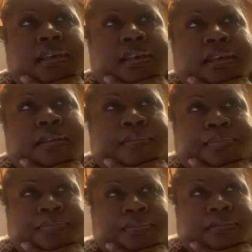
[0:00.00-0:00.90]

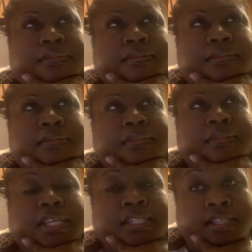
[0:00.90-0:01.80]
Um,
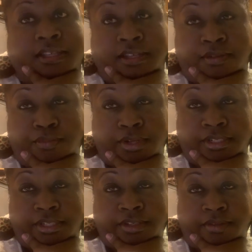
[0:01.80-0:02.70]
it's a good one
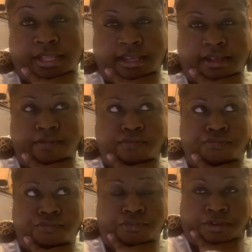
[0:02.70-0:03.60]
too. Like a
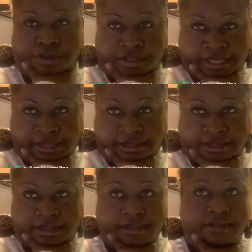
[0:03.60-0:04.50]

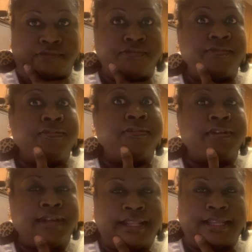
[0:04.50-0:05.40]
really,
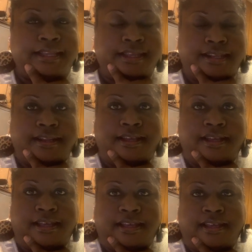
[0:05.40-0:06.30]
really good
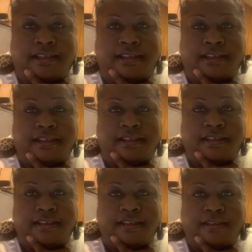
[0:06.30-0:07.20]

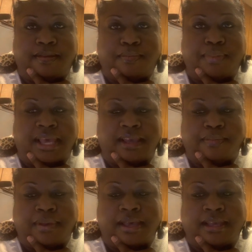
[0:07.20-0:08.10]

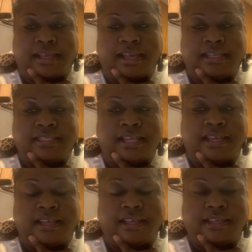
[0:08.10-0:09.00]
backpack. It has
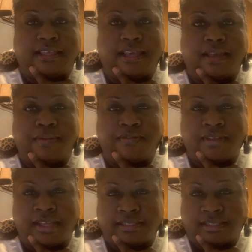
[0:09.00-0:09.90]
that
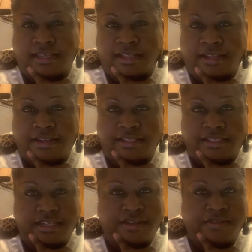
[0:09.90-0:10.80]
camouflage color.
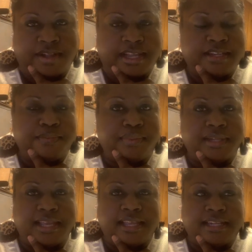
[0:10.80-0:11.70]
It's the gray, the
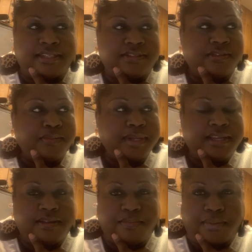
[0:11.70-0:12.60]
blend. So many
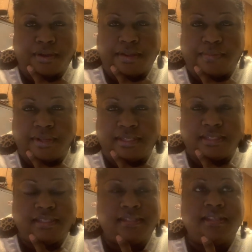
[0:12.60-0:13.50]
compartments.